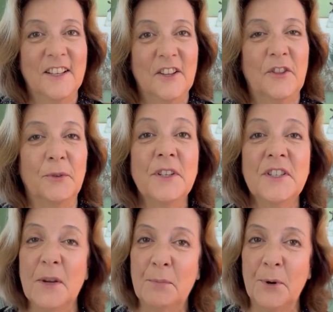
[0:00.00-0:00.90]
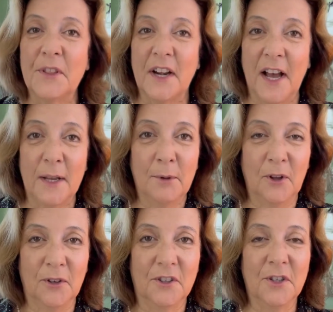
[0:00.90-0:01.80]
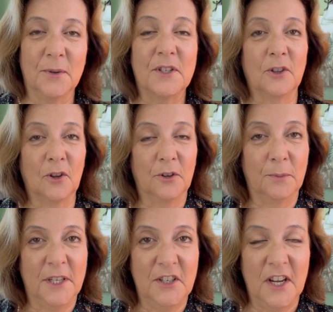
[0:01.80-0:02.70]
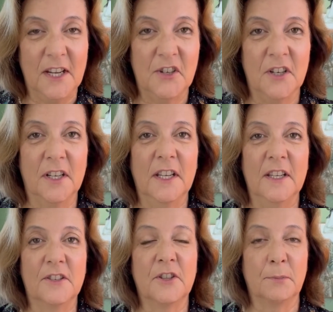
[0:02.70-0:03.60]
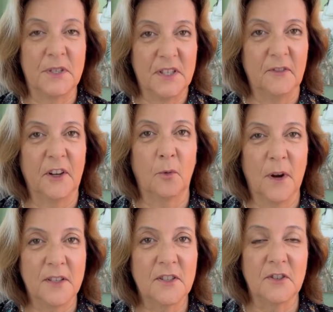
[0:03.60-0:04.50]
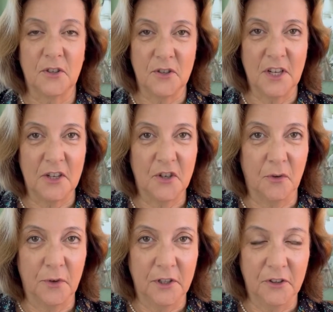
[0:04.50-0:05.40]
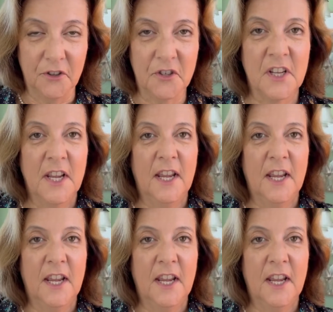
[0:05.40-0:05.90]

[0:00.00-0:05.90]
The real estate board that I belong to as a Long Beach agent is the Pacific West Association of Realtors.